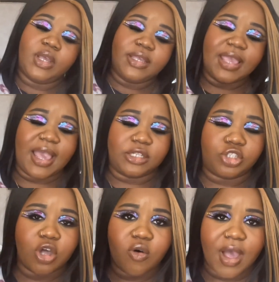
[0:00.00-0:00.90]
Yeah,
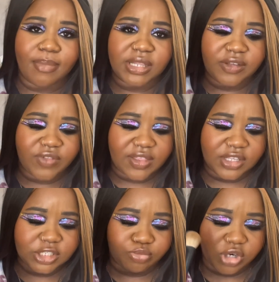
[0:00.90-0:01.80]
so I believe that
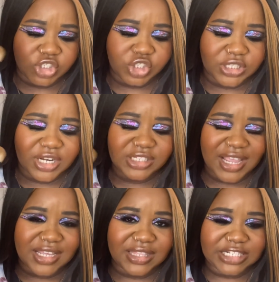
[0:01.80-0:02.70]
these brushes,
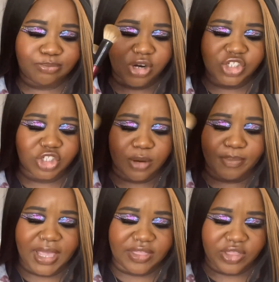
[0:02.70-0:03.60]
these brushes are a
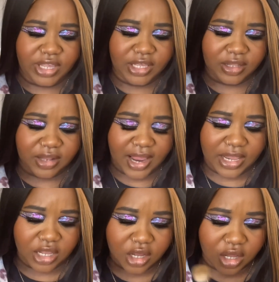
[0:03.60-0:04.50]
big thing.
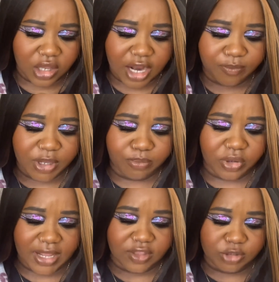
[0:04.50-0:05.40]
Like a lot of people
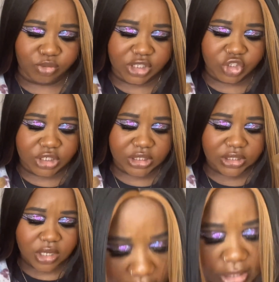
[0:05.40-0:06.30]
like these
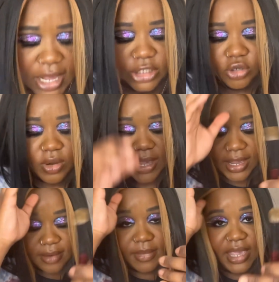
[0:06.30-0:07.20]
brushes. Yeah, so
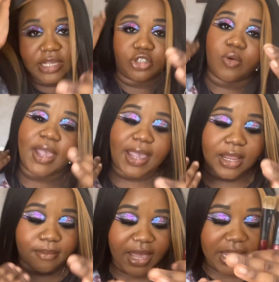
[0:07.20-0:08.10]

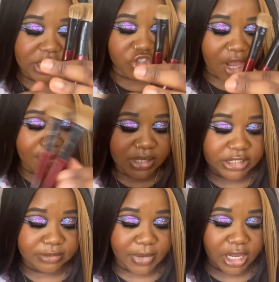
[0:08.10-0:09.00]
handmade
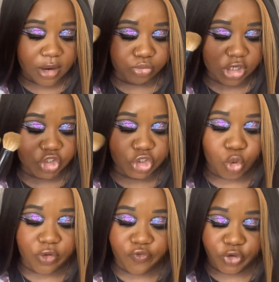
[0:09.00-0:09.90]
Japanese makeup brushes,
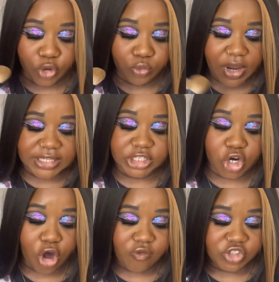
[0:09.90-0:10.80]
or feud as they're
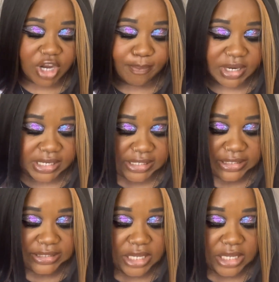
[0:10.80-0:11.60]
called in Japanese.